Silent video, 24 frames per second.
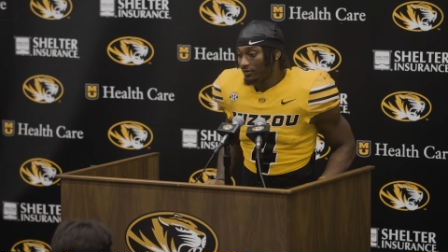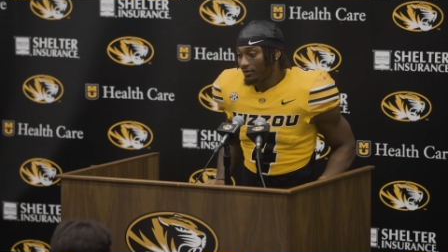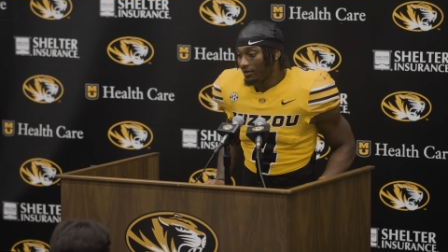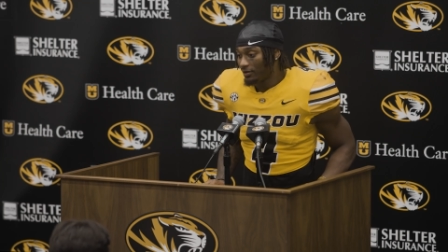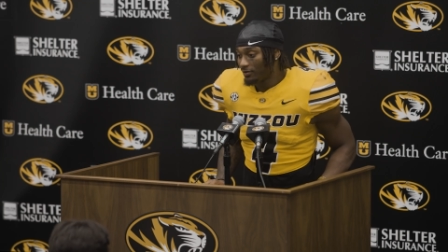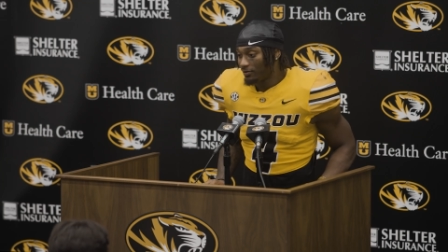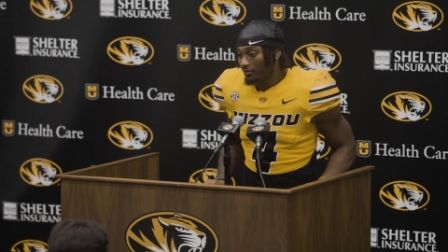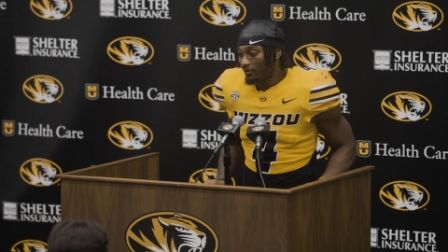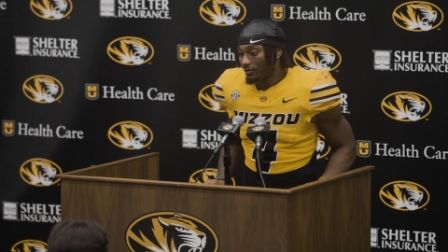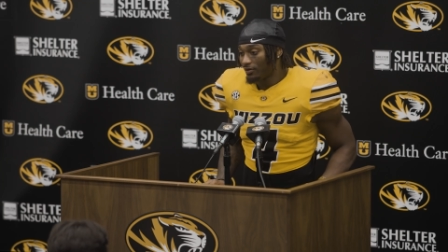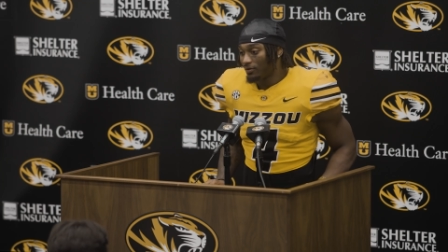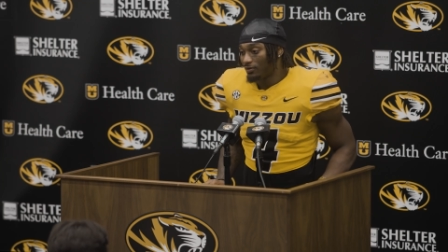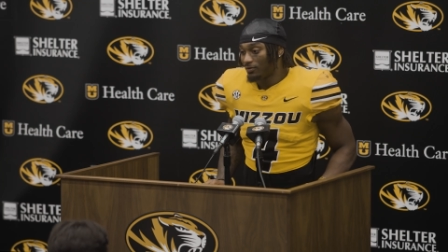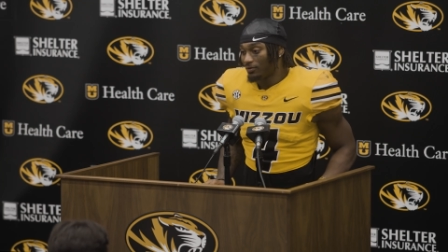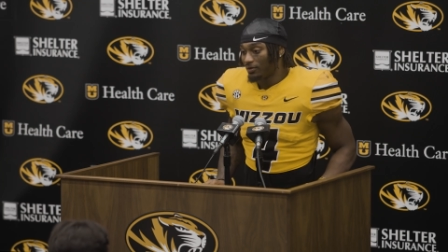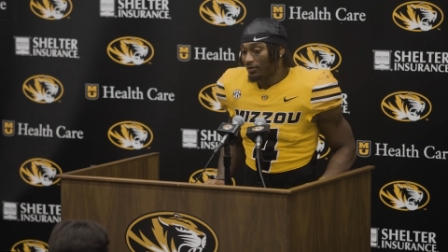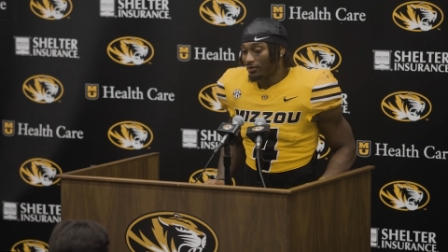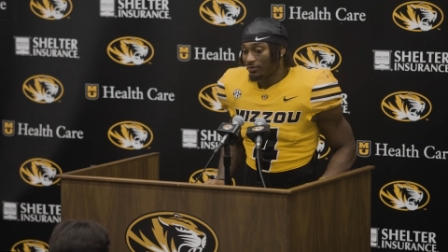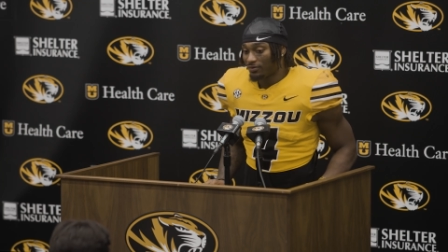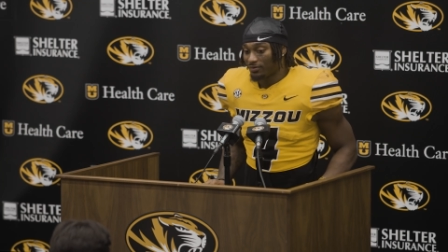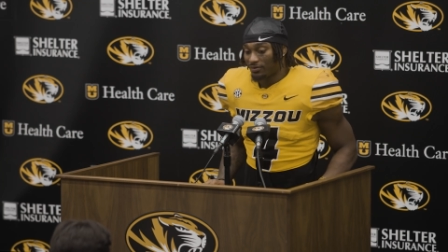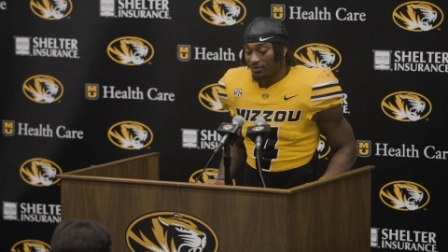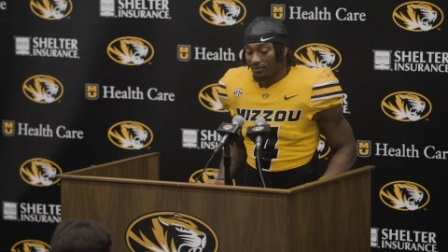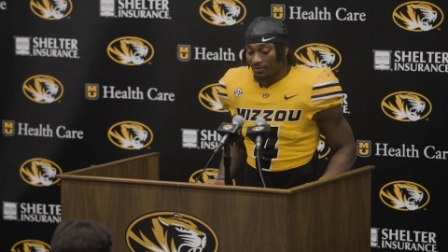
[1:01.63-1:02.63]
don't don't
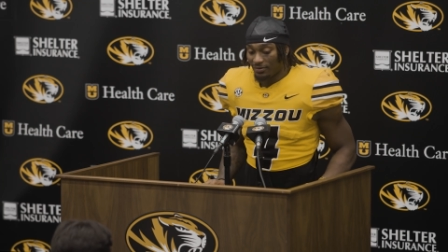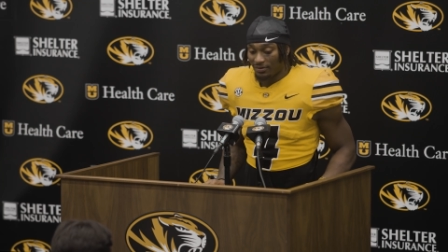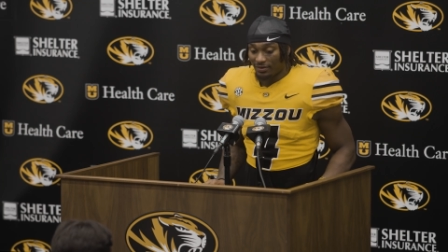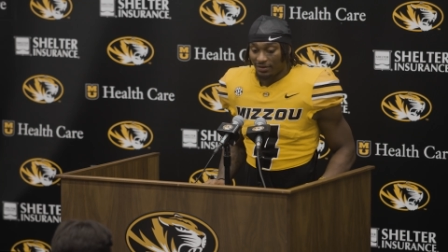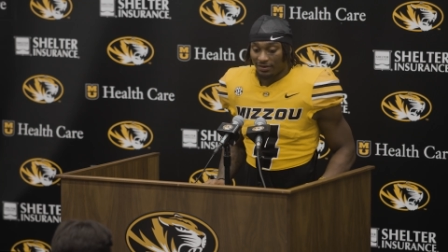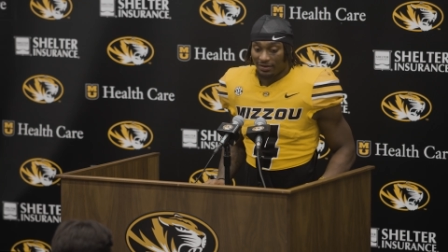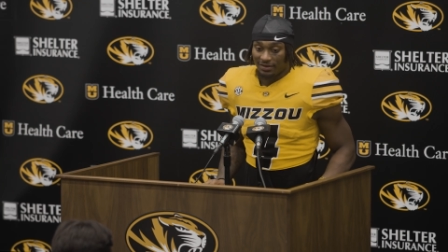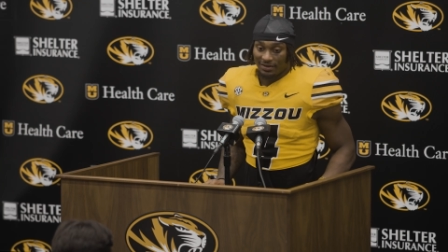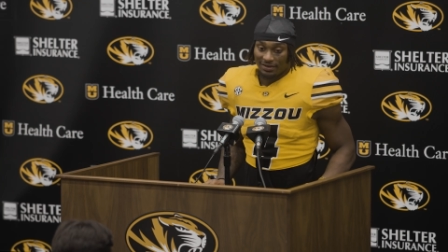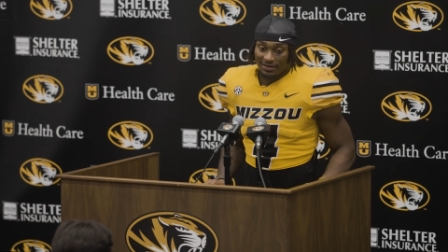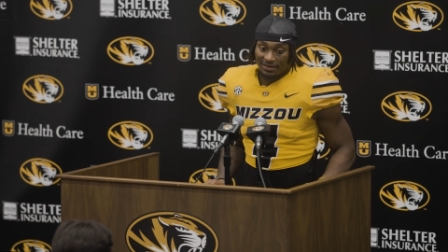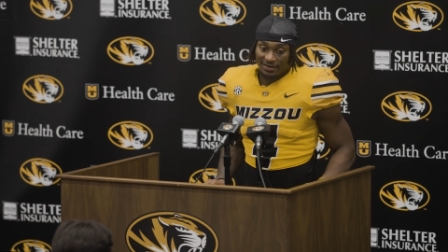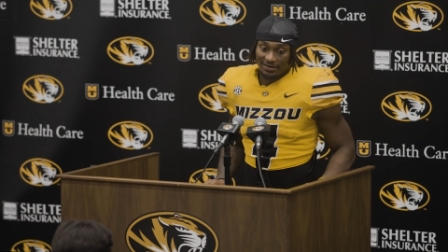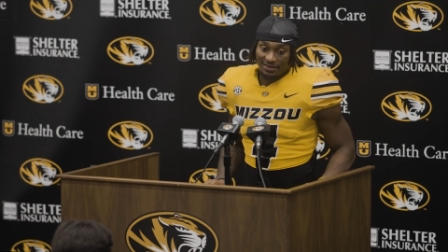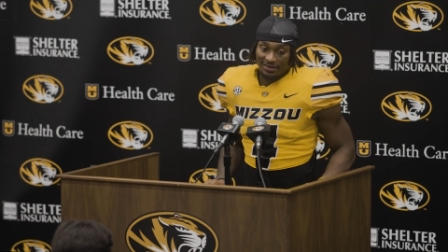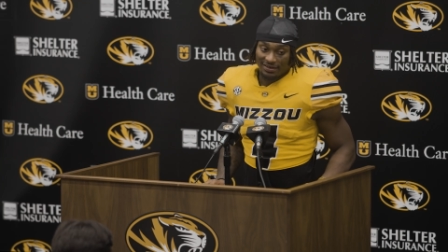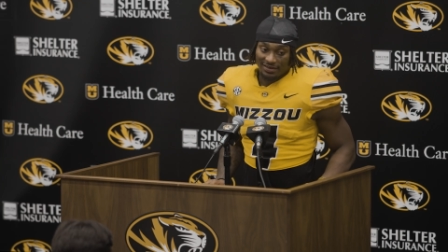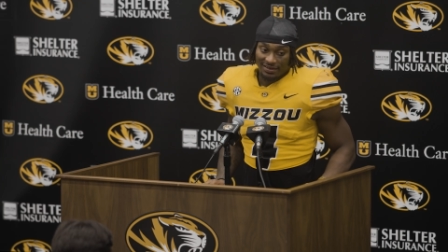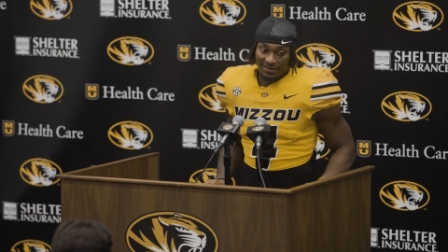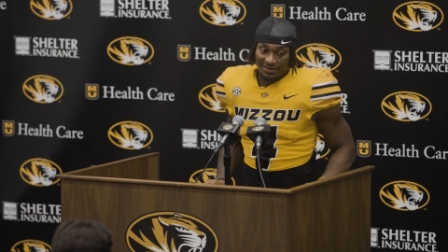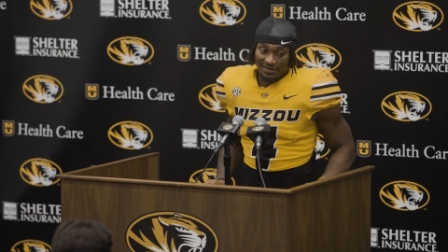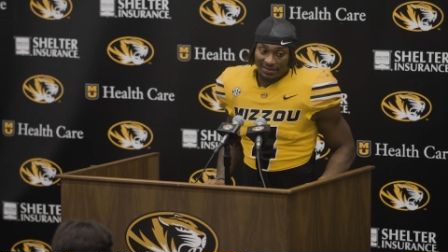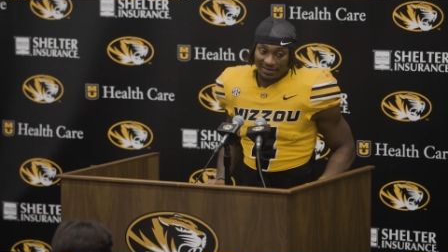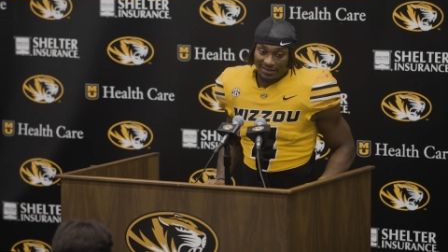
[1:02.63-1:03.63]
don't
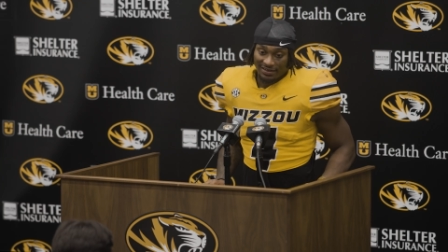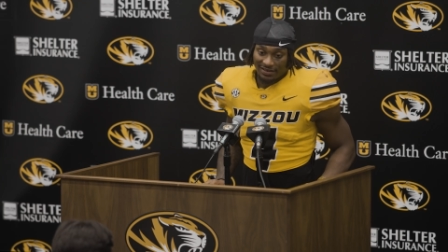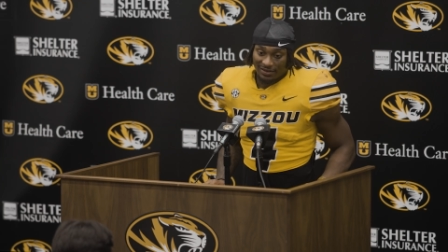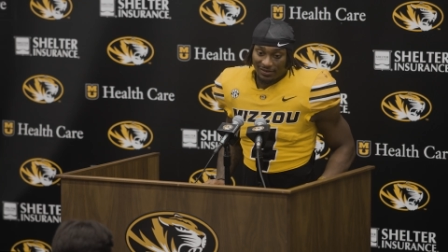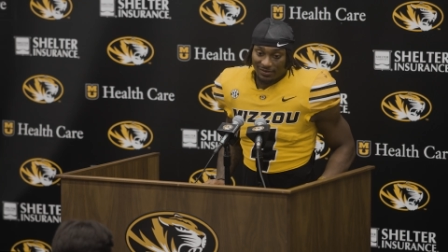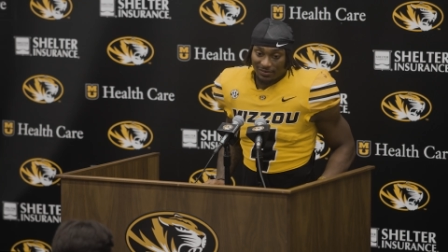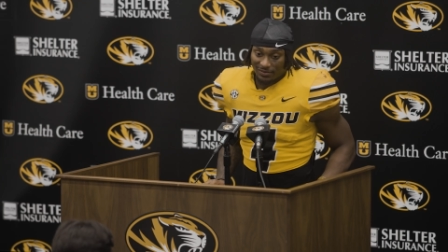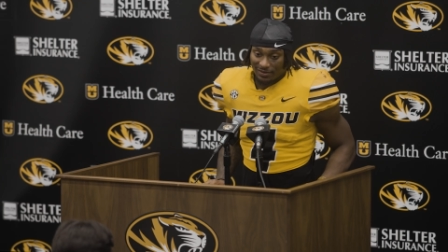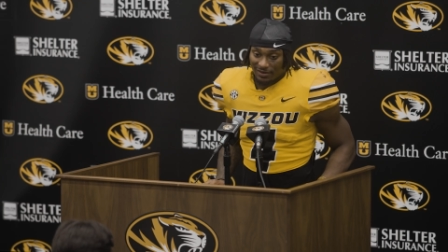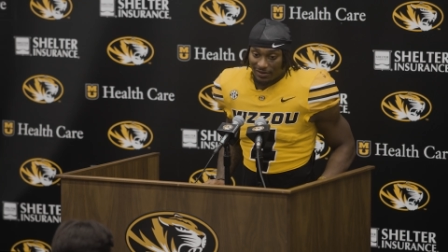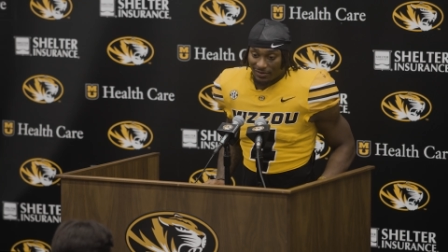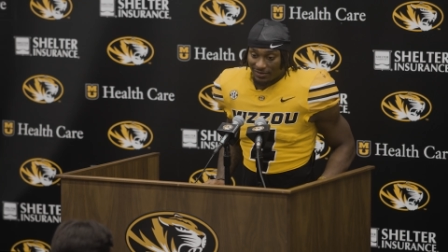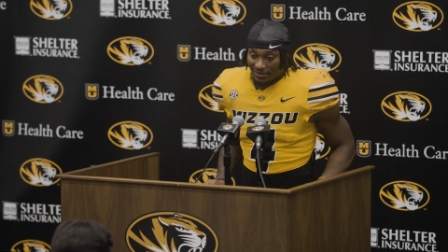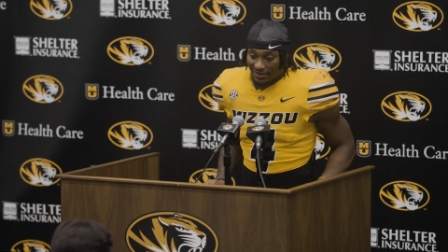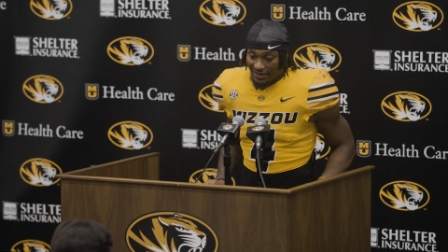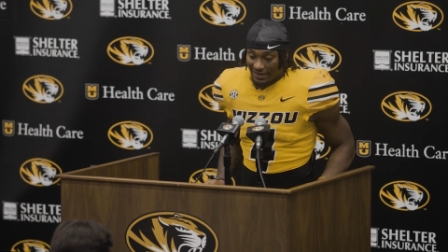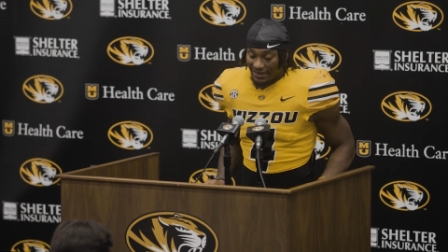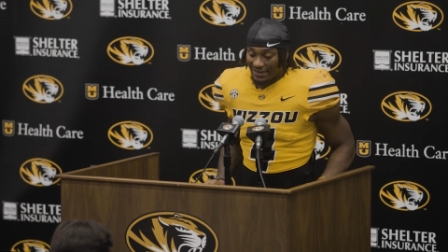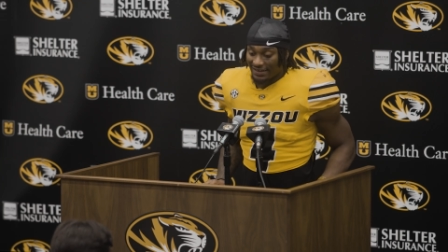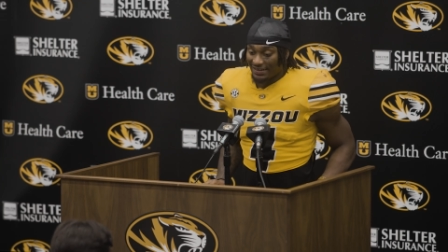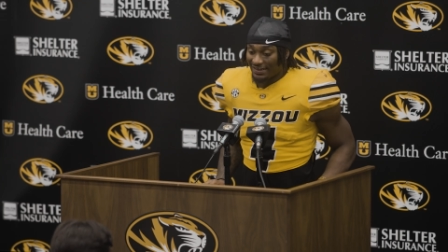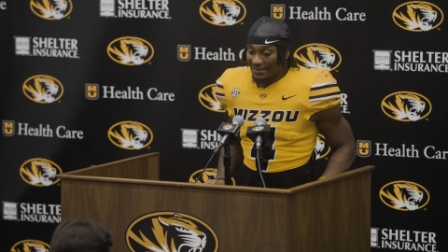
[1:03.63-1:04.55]
don't don't